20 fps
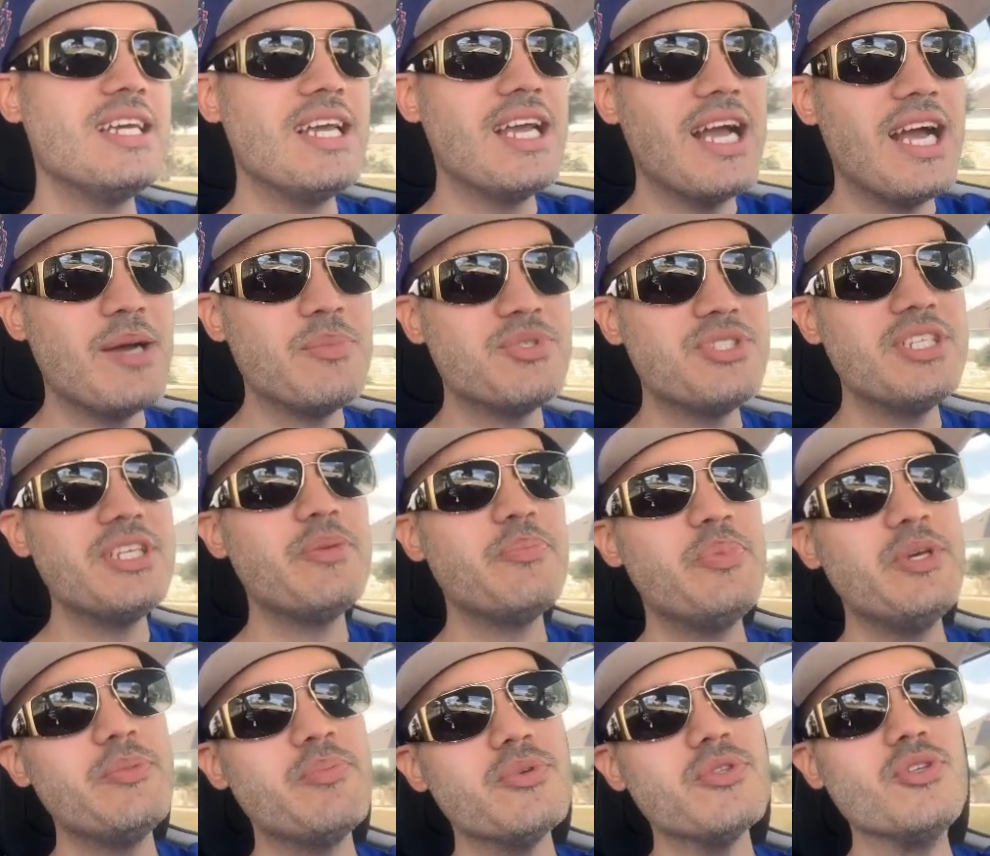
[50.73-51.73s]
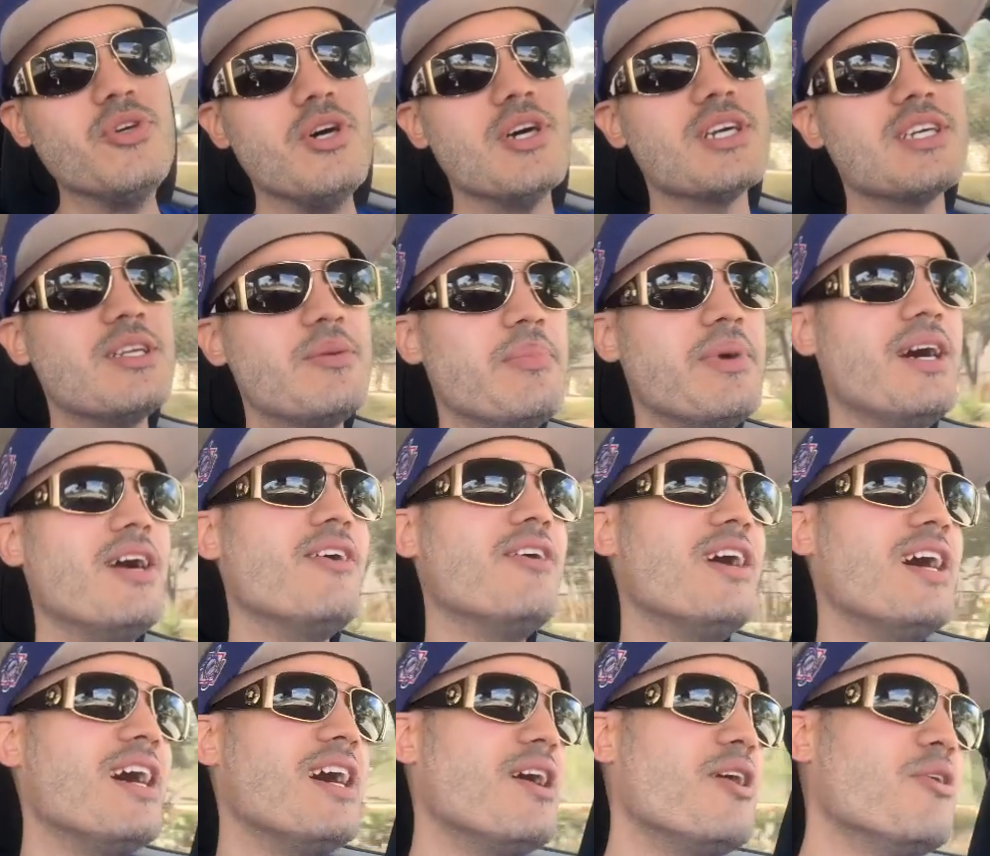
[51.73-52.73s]
I'm seeing people talking about
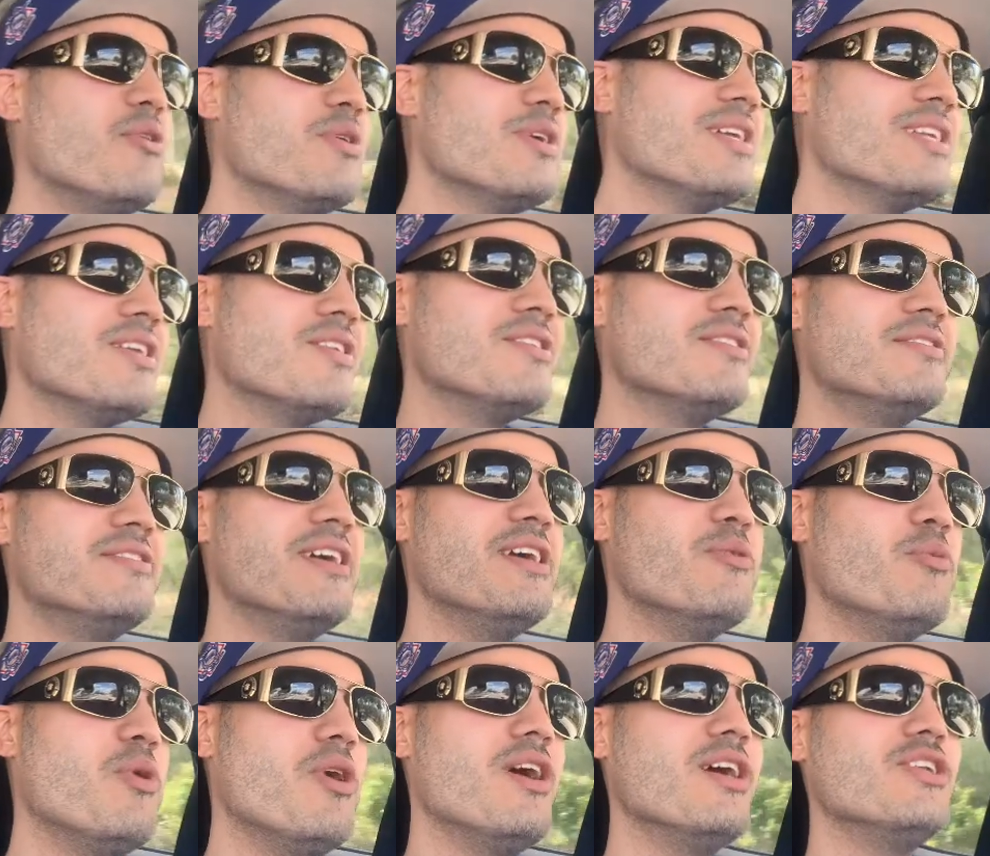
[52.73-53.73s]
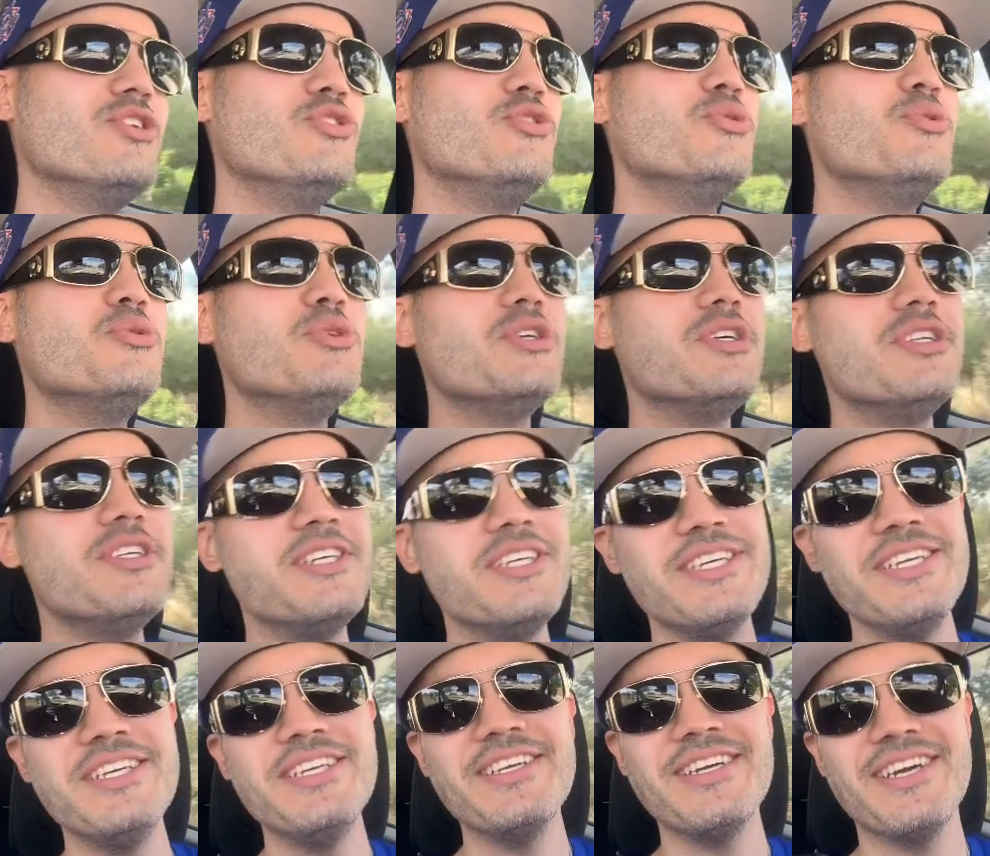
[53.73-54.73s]
how they want
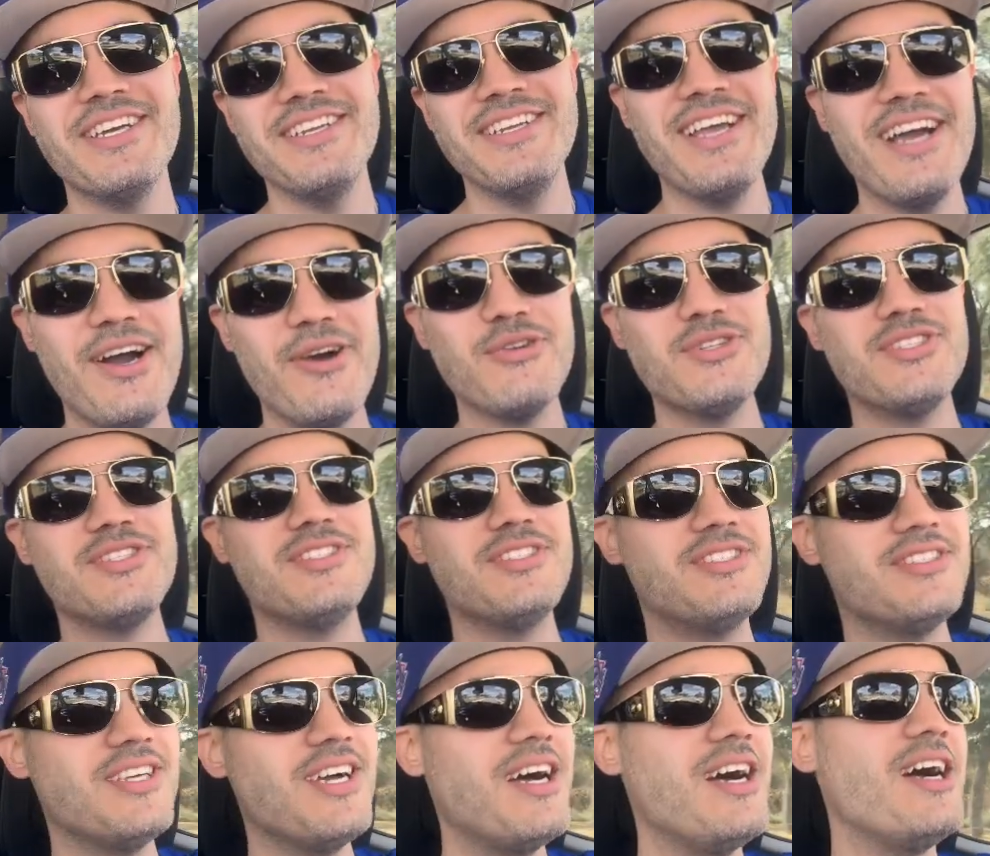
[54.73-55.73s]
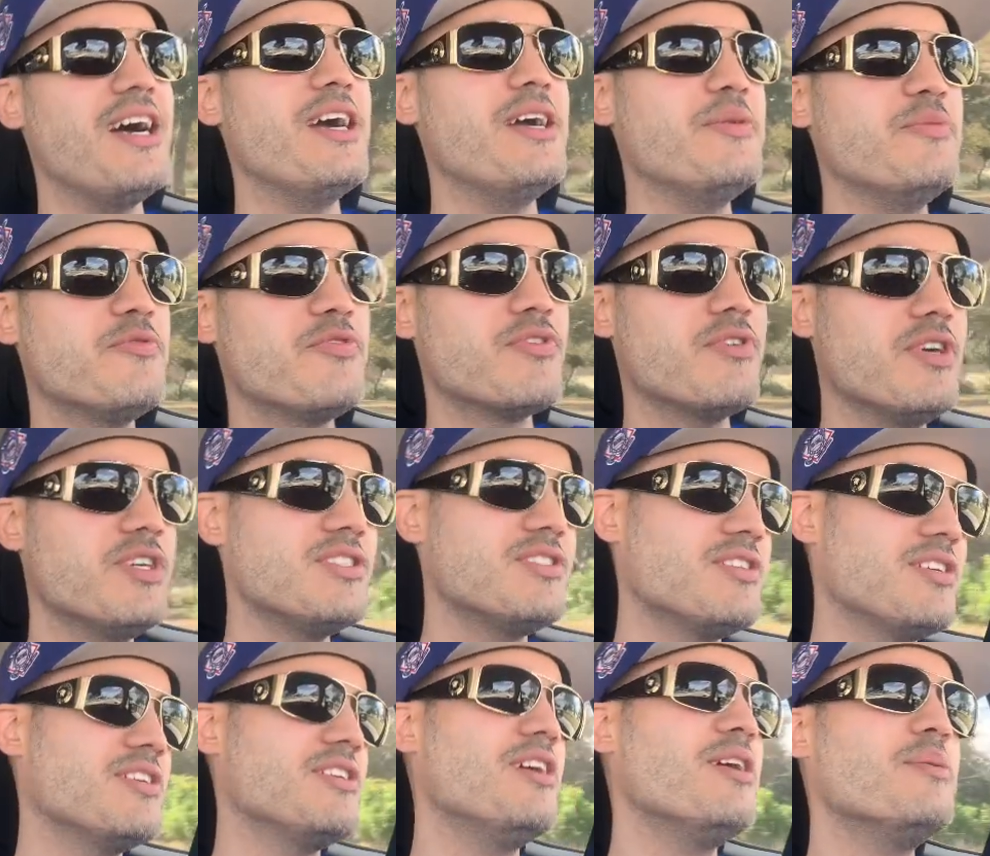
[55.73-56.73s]
unity, and now it's the time for us to
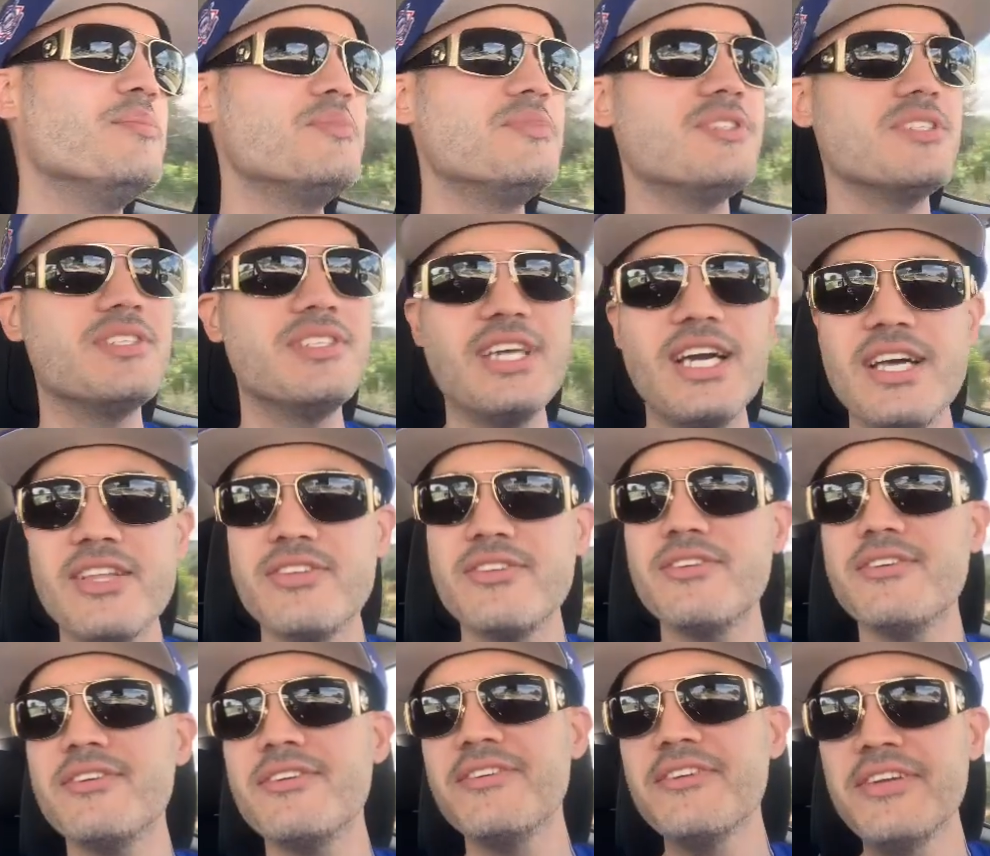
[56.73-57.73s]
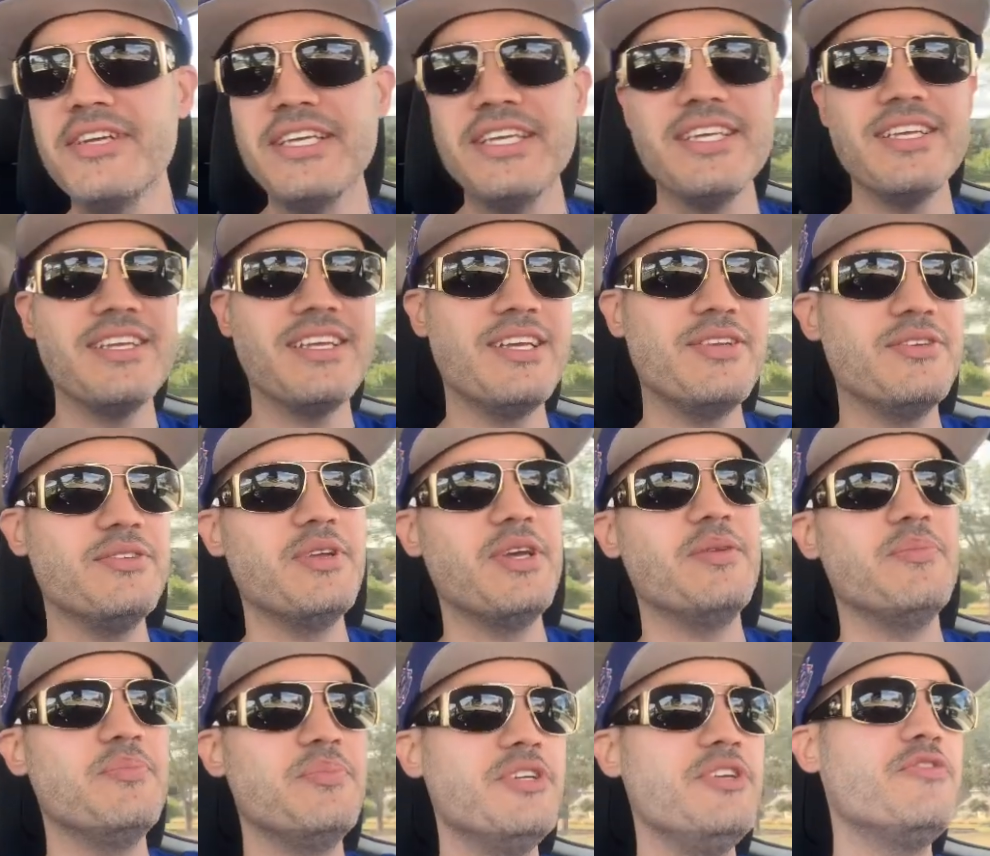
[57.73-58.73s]
come together
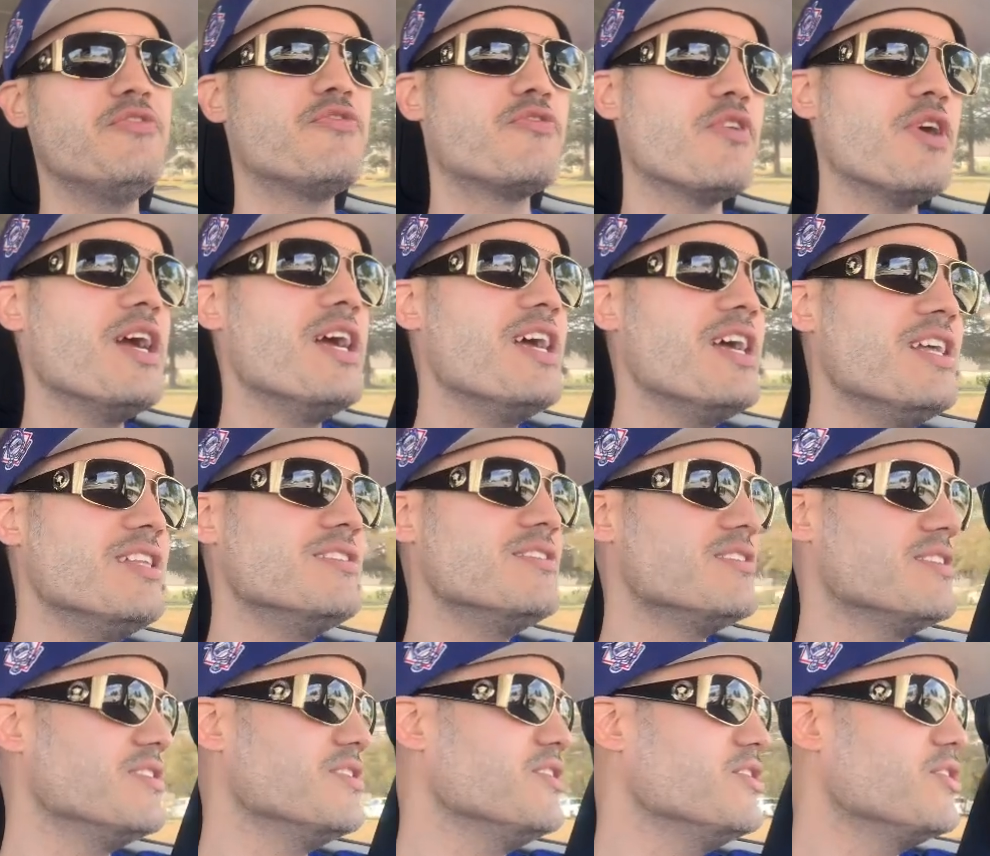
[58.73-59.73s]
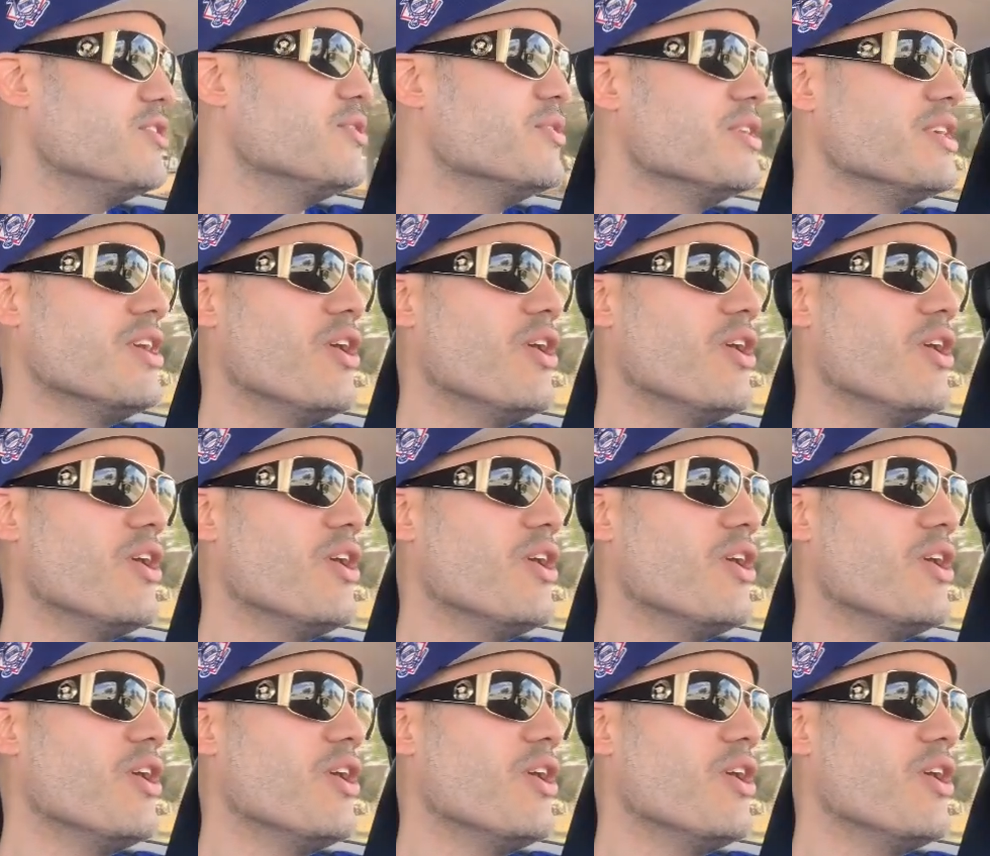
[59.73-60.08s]
and be friends and, you know,